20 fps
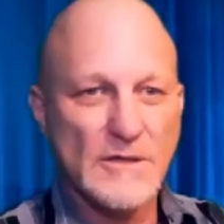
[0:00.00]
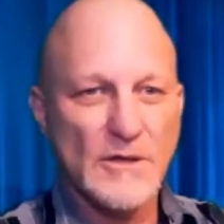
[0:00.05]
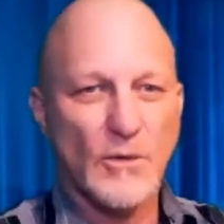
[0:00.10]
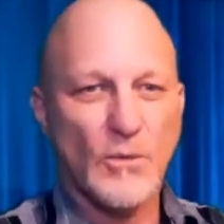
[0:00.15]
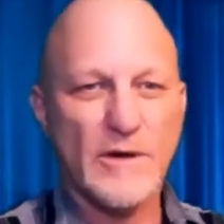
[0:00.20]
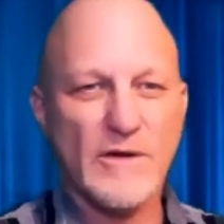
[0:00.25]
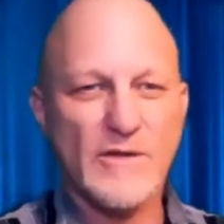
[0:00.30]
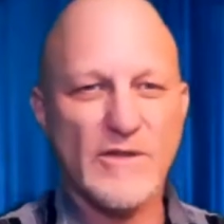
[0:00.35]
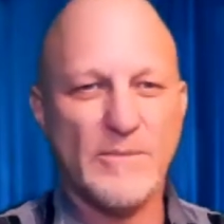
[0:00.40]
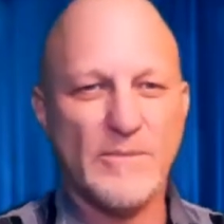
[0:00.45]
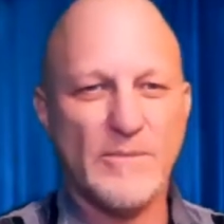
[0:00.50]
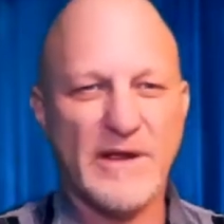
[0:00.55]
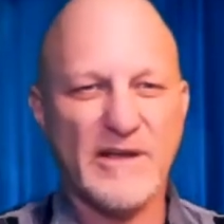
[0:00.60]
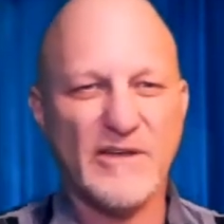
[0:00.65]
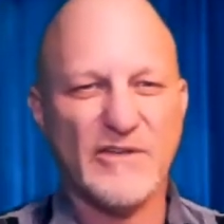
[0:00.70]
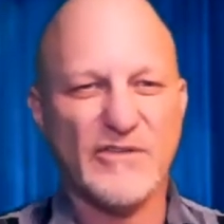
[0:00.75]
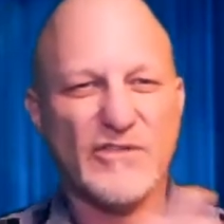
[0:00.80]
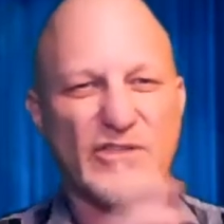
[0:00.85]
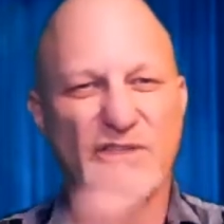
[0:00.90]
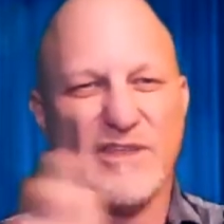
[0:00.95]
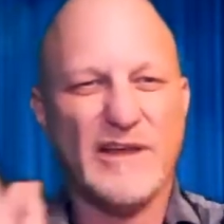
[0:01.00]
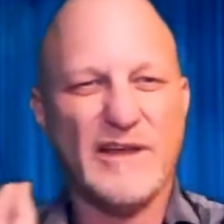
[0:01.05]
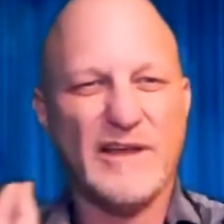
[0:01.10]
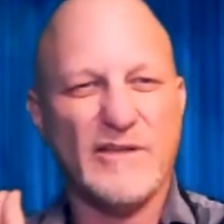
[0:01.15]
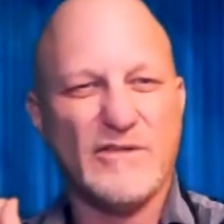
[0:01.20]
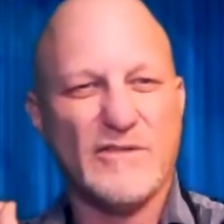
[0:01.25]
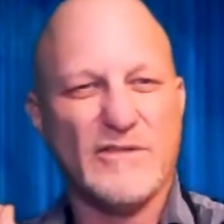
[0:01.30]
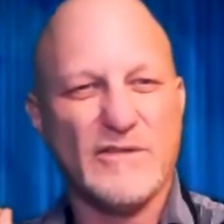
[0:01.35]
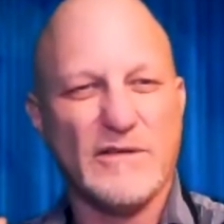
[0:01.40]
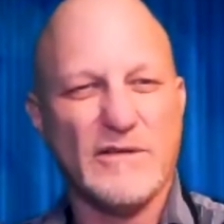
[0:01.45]
what are the biggest
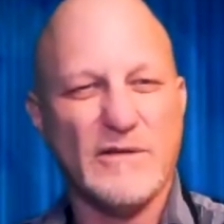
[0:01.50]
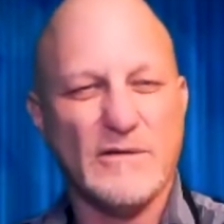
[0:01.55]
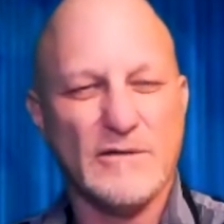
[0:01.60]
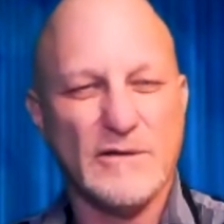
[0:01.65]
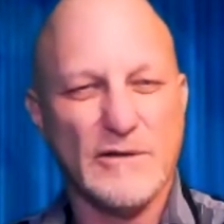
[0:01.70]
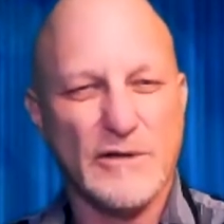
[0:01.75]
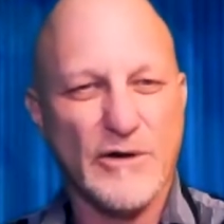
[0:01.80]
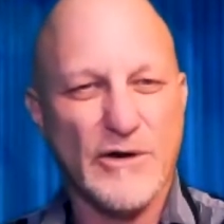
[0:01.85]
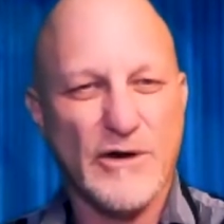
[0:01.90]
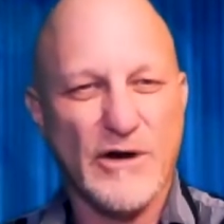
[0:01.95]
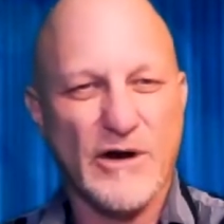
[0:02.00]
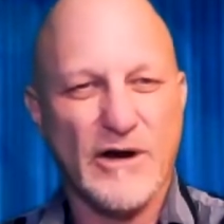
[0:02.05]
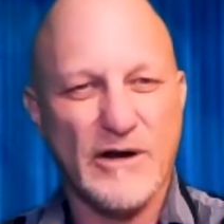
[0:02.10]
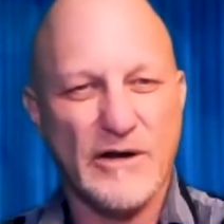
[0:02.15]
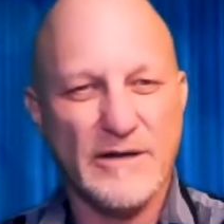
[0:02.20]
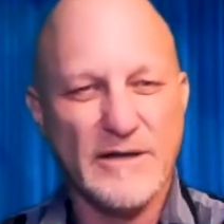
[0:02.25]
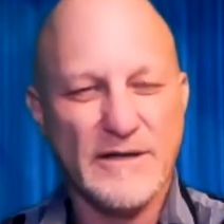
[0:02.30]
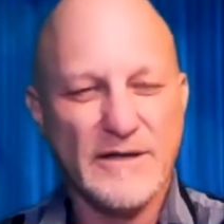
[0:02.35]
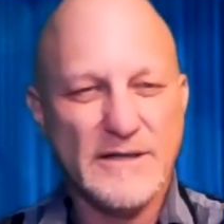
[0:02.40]
things to learn?